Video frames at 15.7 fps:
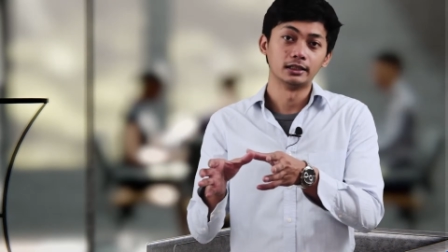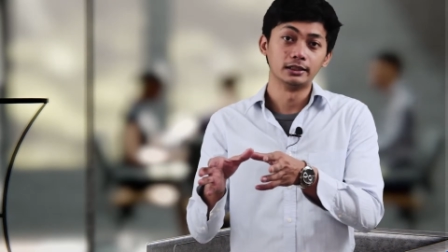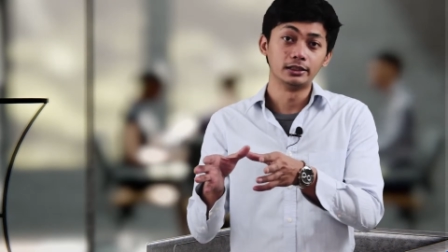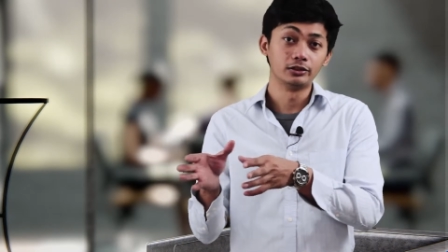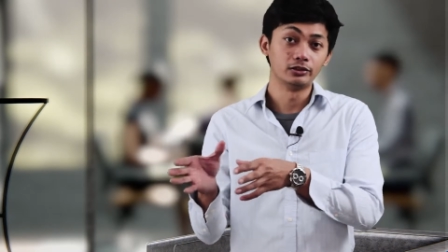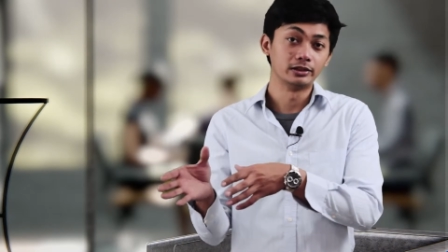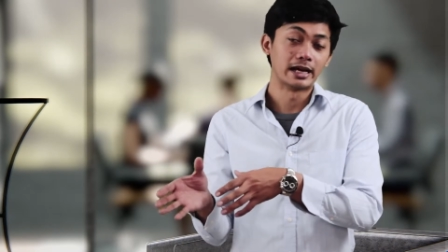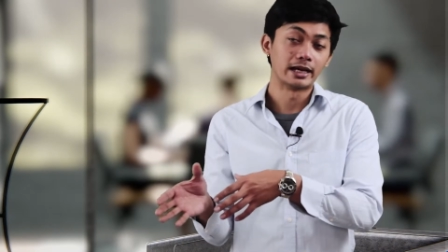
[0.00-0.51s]

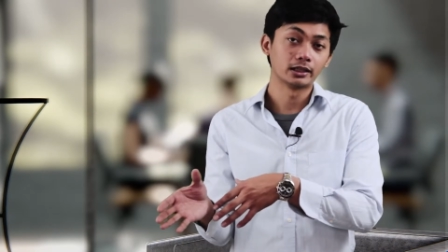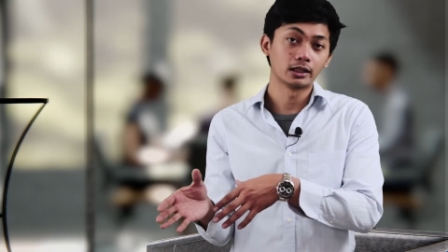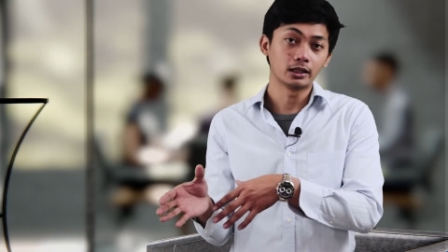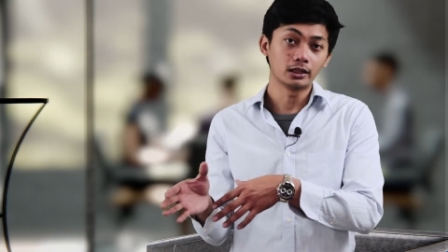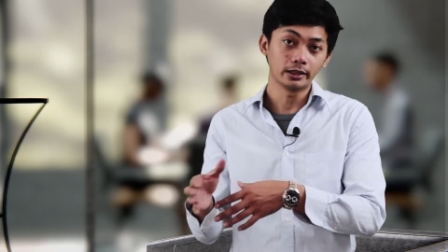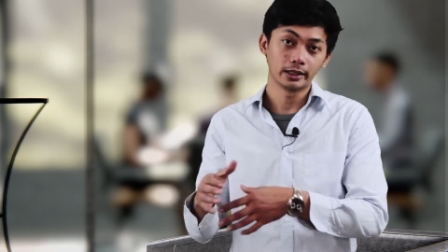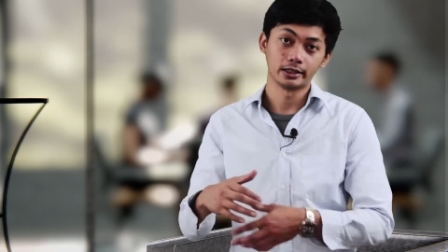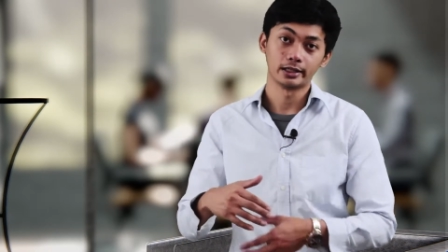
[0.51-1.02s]
these
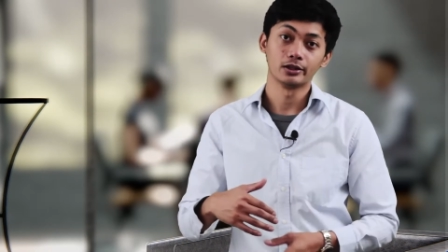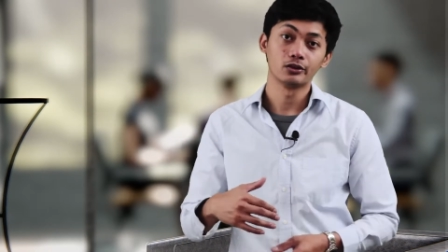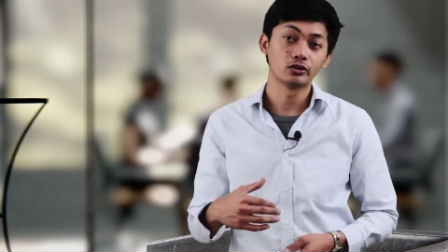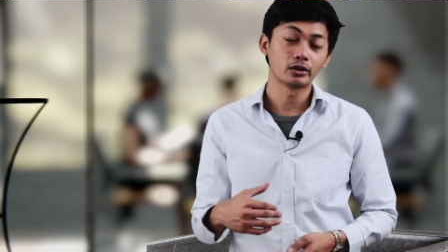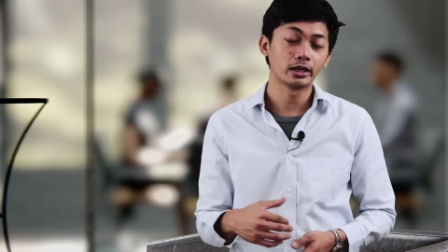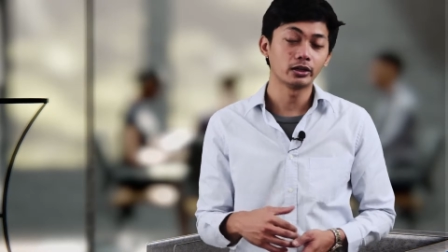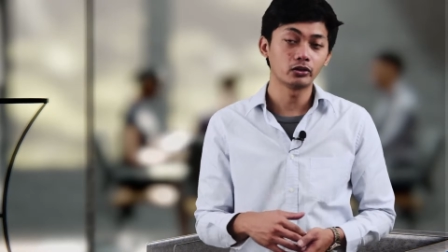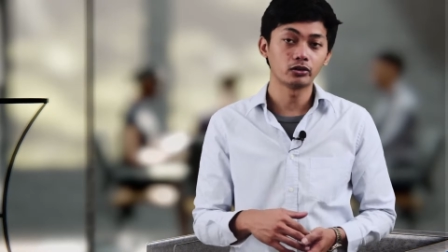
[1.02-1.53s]
data and
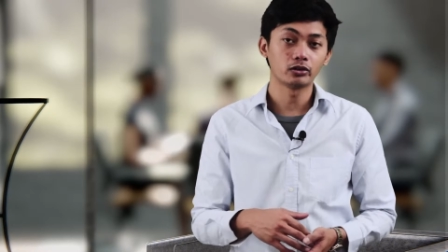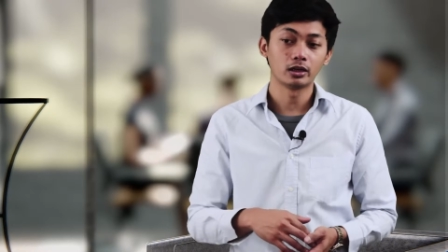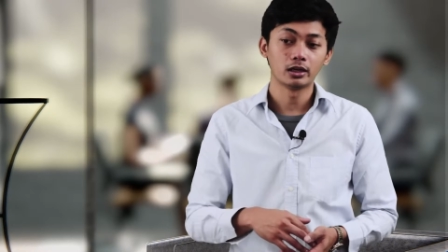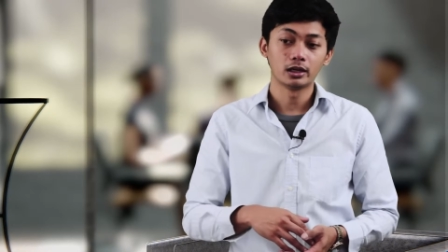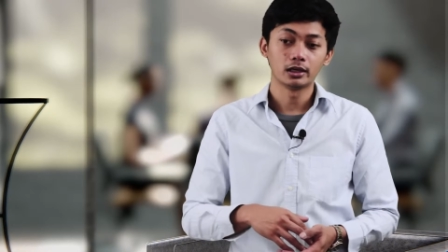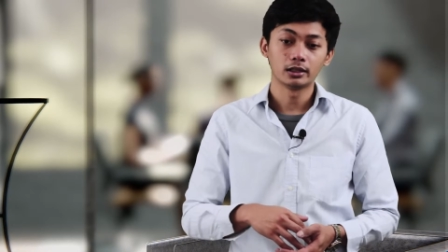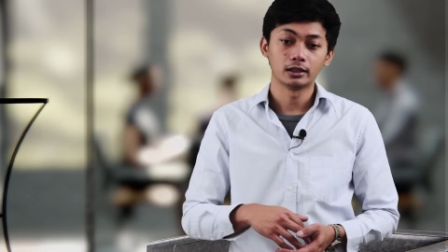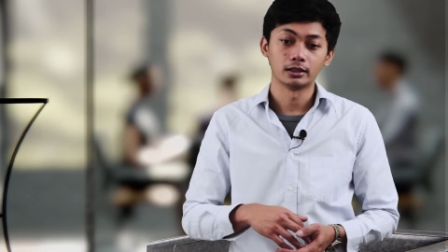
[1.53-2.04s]
insights
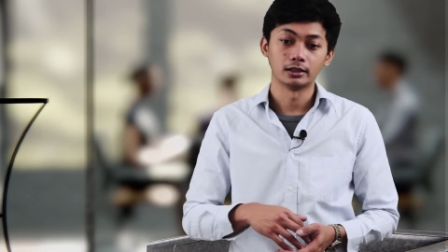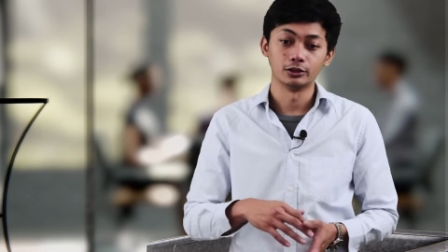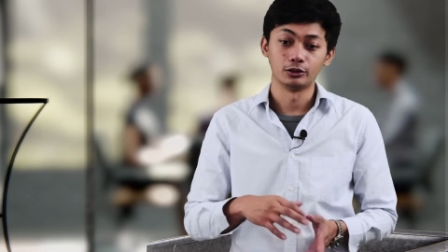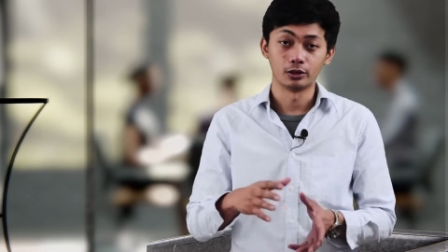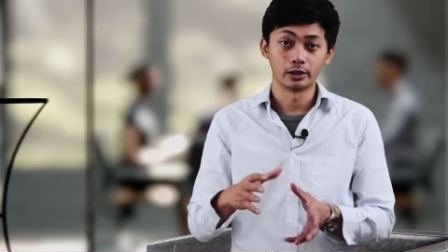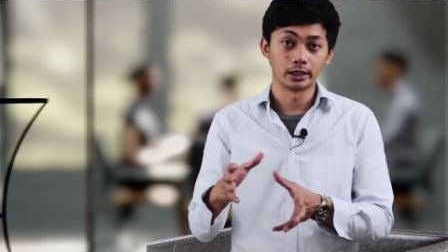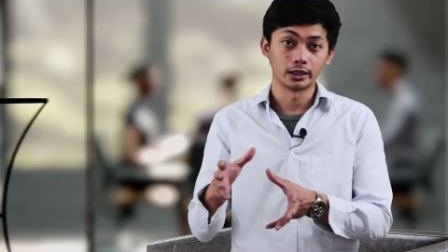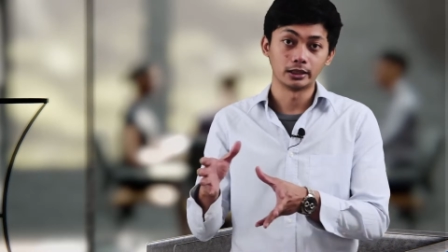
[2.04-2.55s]

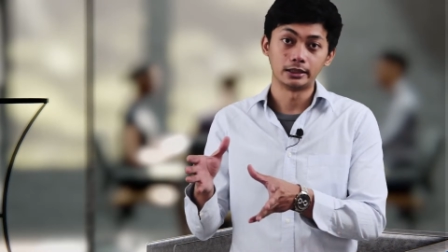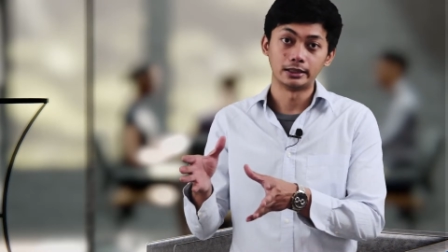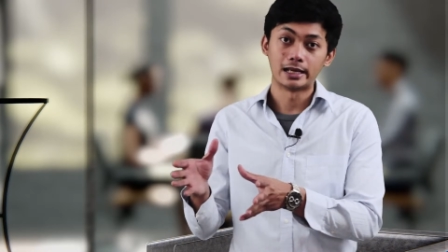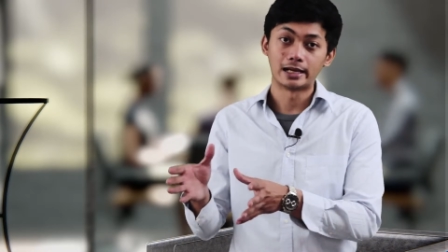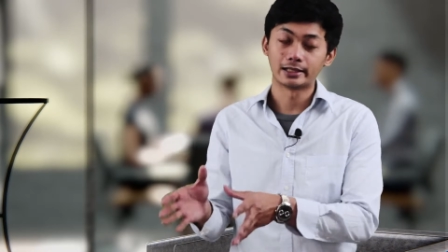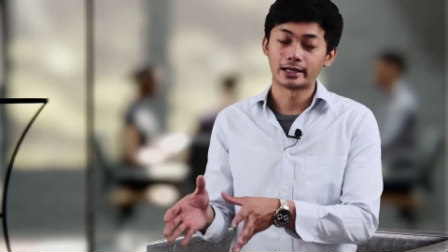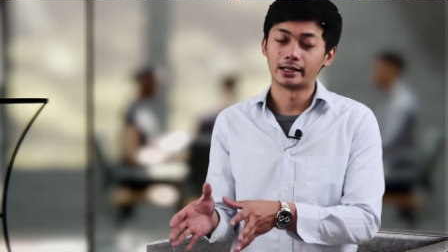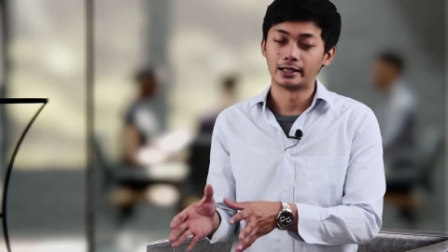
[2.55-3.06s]
during the
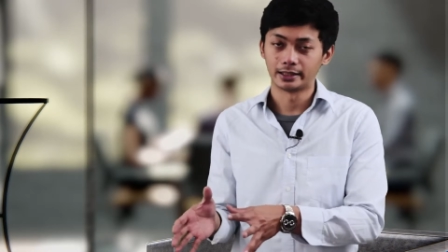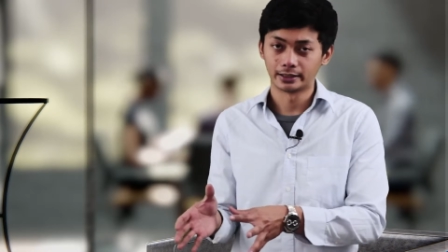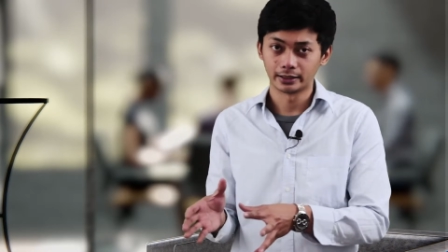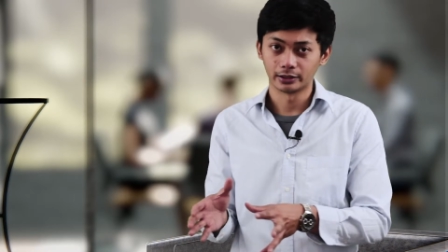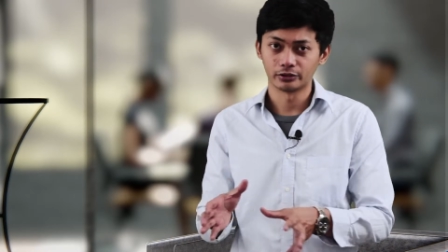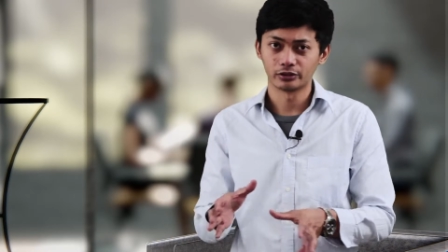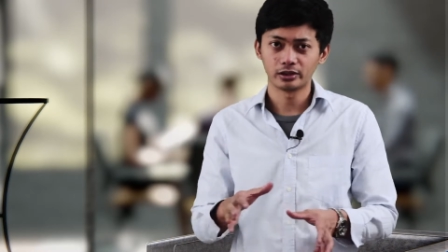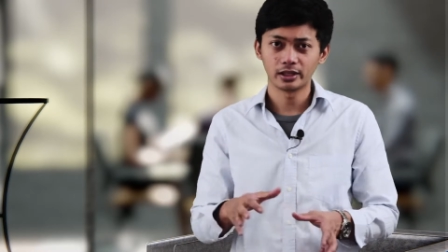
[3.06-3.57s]
data
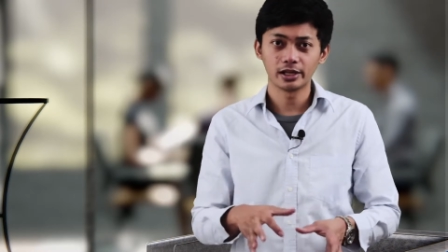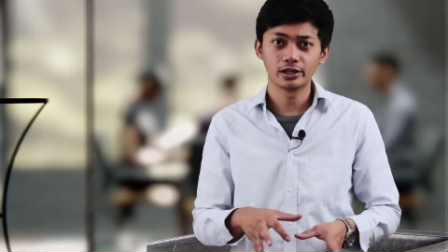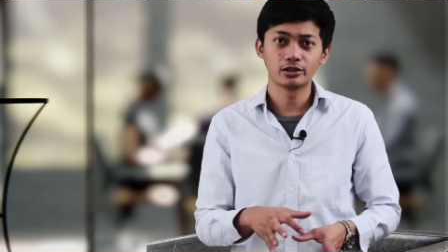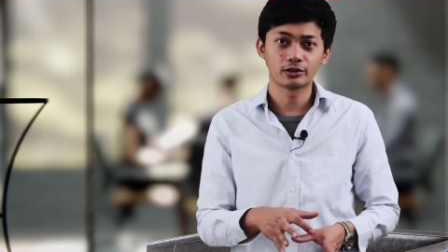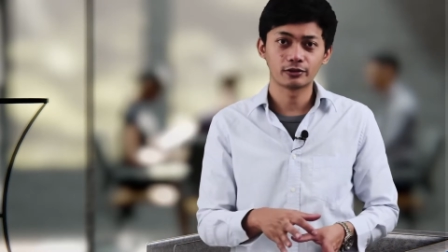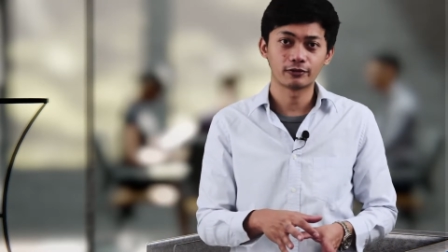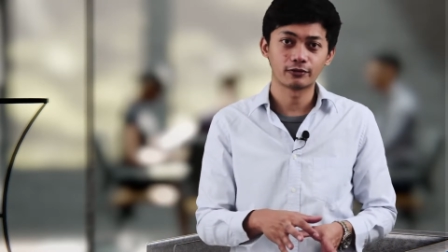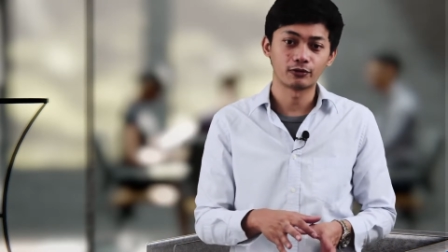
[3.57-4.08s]
analytical
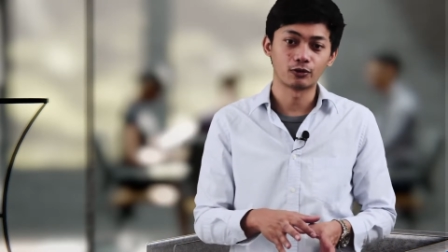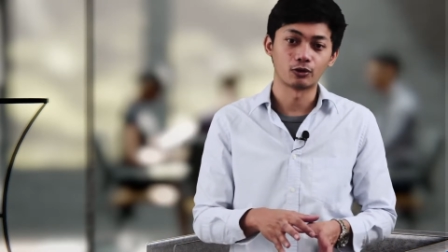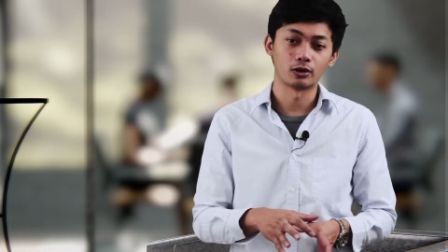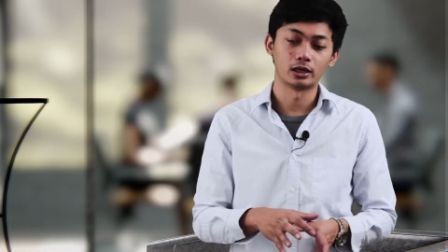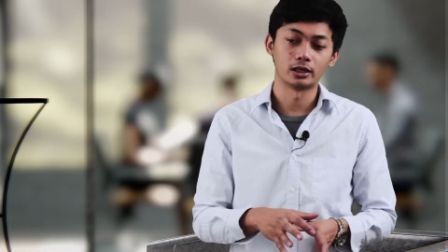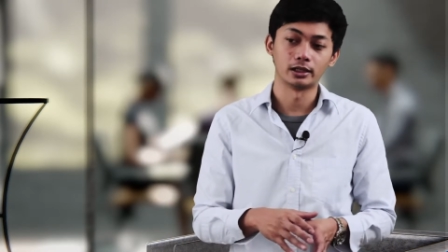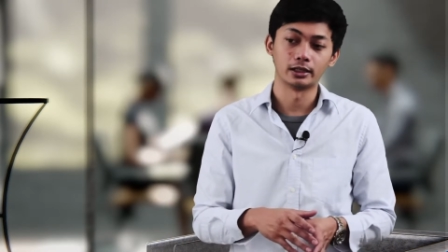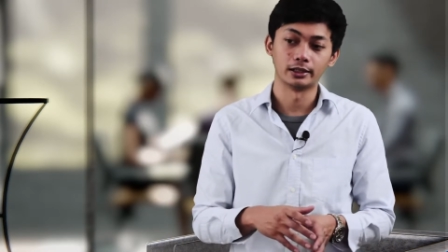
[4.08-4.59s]
stage
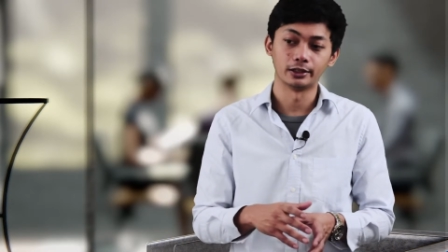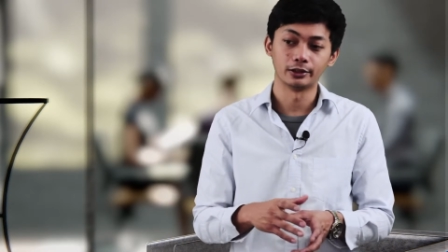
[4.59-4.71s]
for,